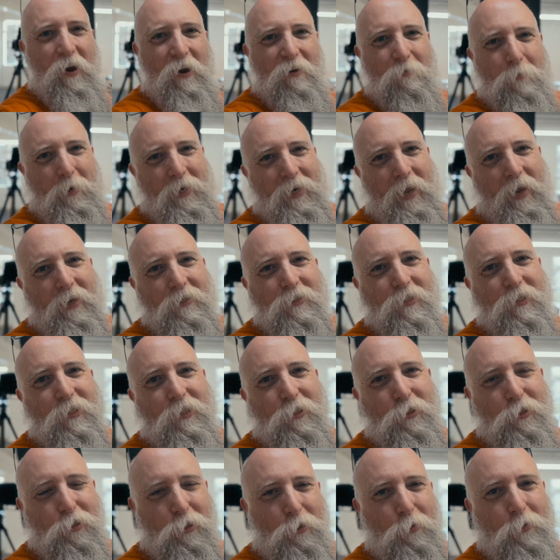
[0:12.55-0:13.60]
I've been
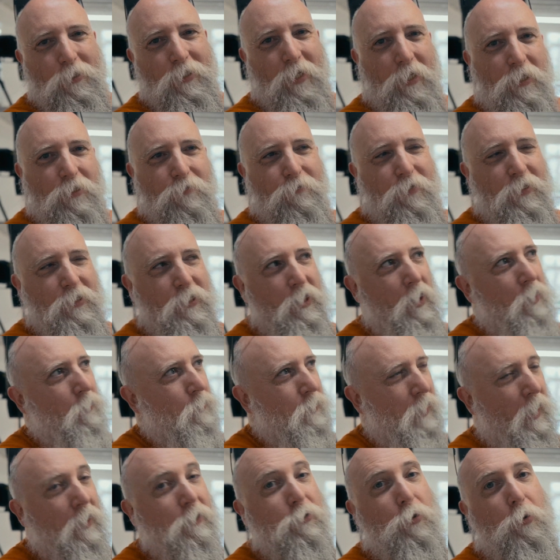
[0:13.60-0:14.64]
editing Tuesday's video.
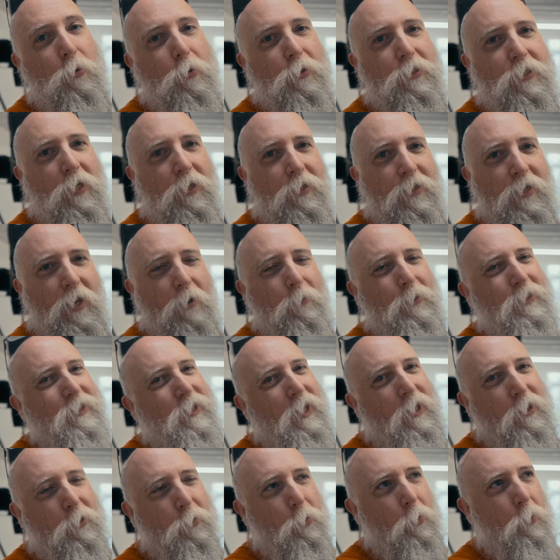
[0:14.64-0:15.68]
That is all done now. It's
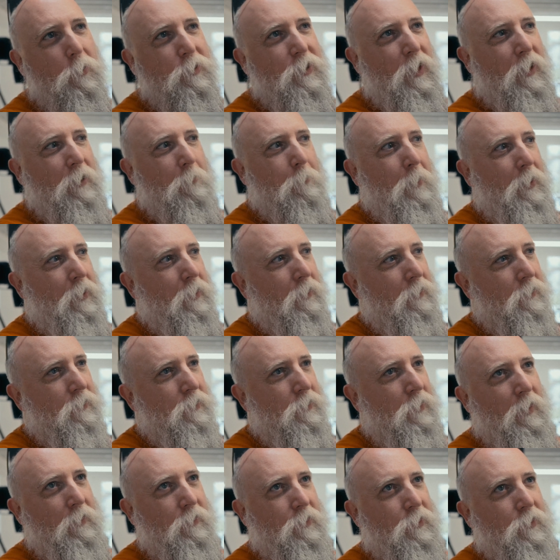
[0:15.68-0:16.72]
taken all day
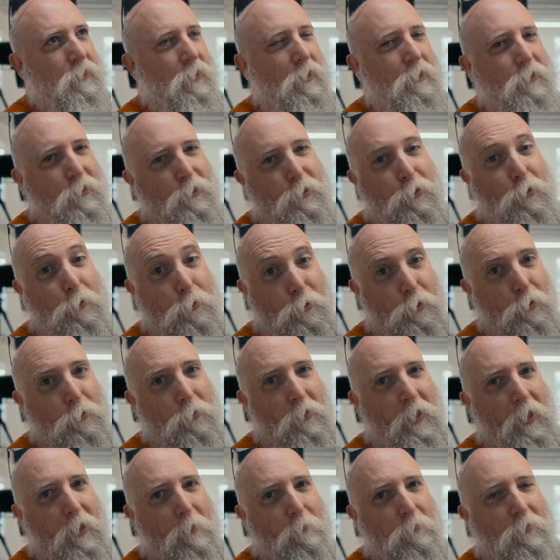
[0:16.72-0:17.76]
because I decided to do 2
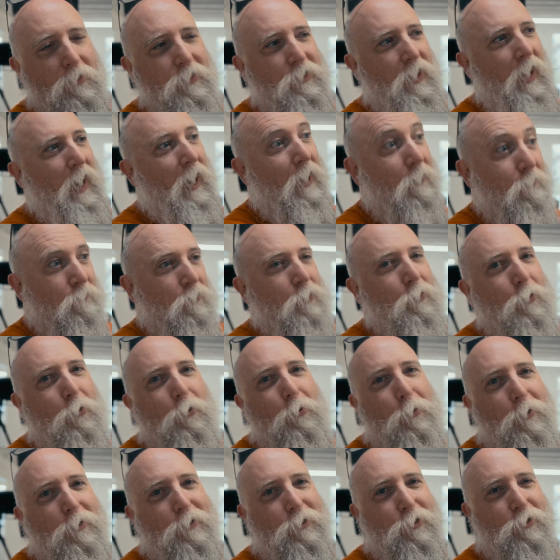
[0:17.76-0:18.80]
cameras and
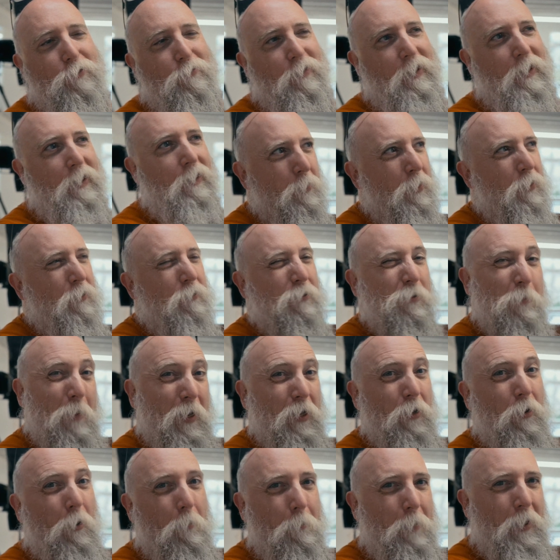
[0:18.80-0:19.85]
record the screen, but it was a
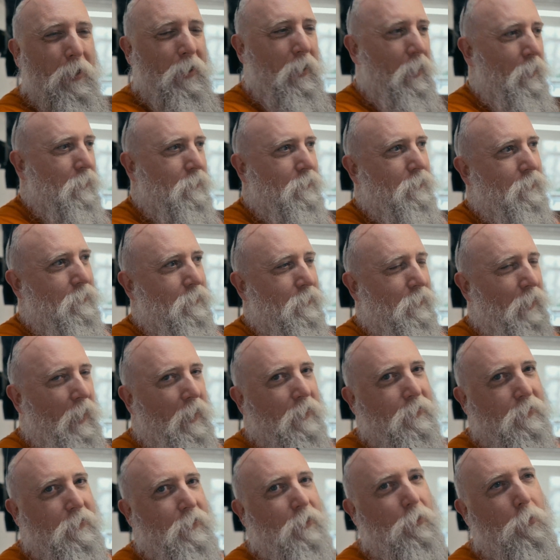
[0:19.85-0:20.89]
bit complicated to
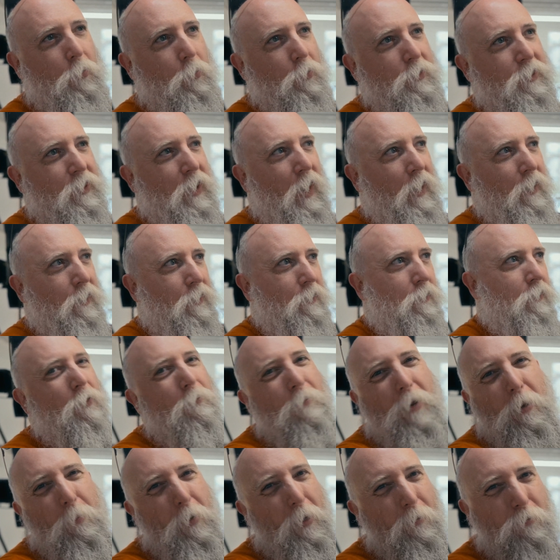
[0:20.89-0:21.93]
edit it all together, or
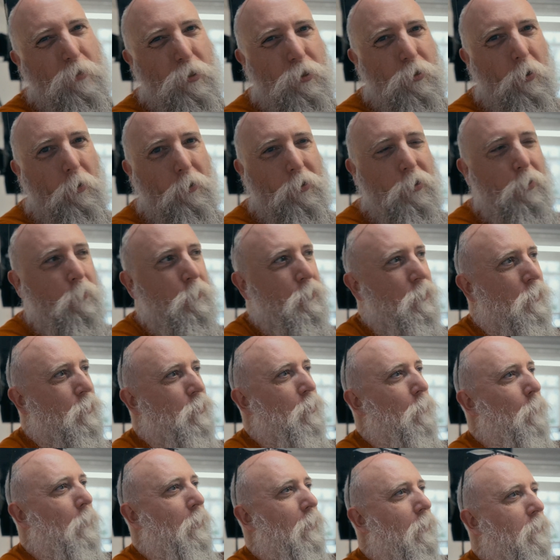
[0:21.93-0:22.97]
maybe I'm just not used to
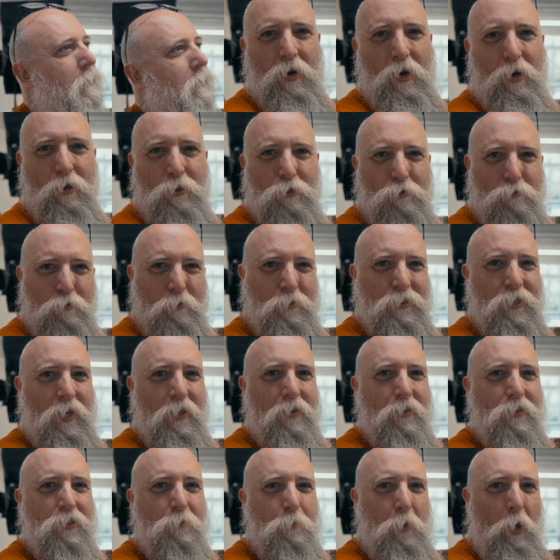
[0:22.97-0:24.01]
doing it. I threw
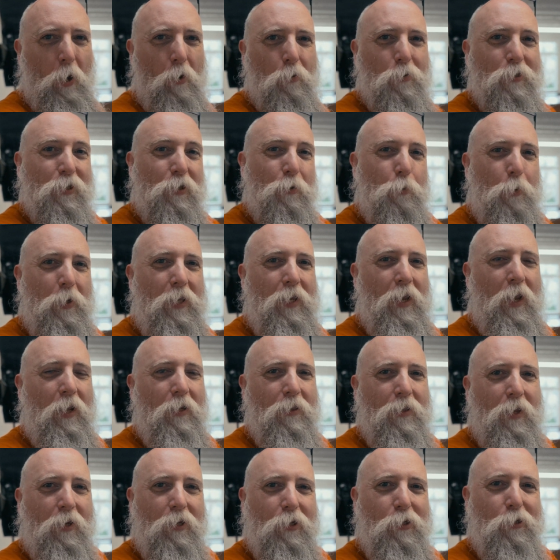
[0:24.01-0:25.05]
together some code at the
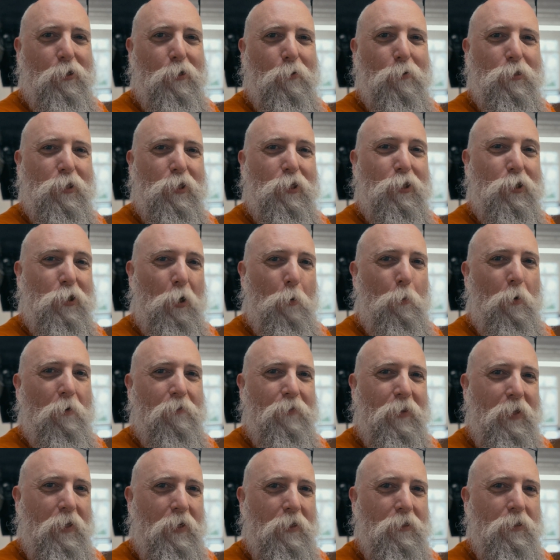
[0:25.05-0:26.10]
weekend that I could use to show
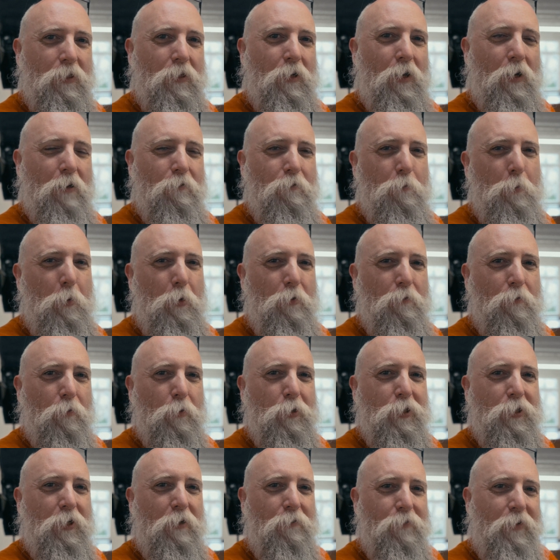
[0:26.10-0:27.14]
off the hidden line removal
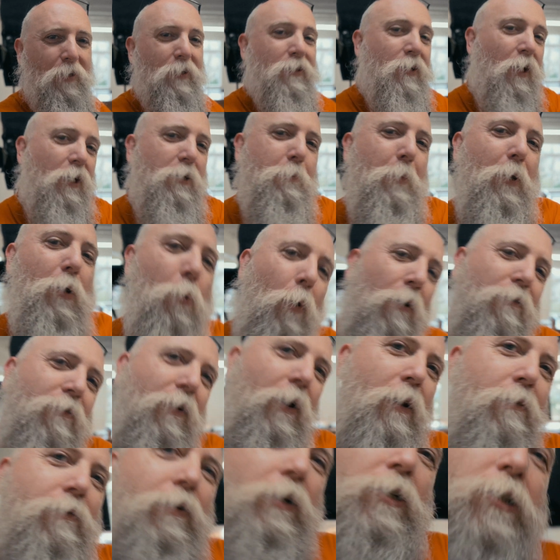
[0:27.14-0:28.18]
stuff, and it's actually been quite
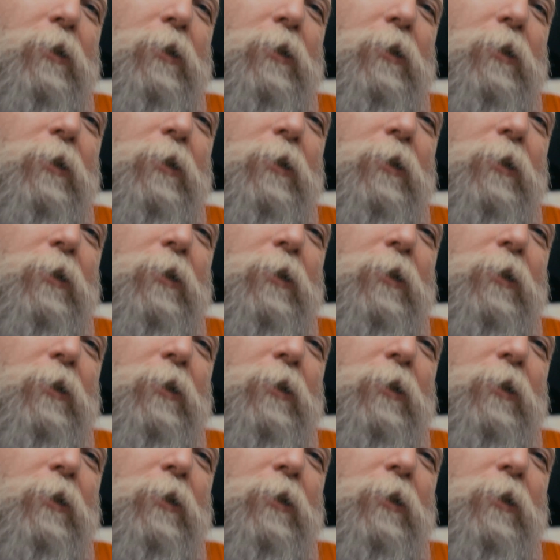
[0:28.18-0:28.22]
fun. If I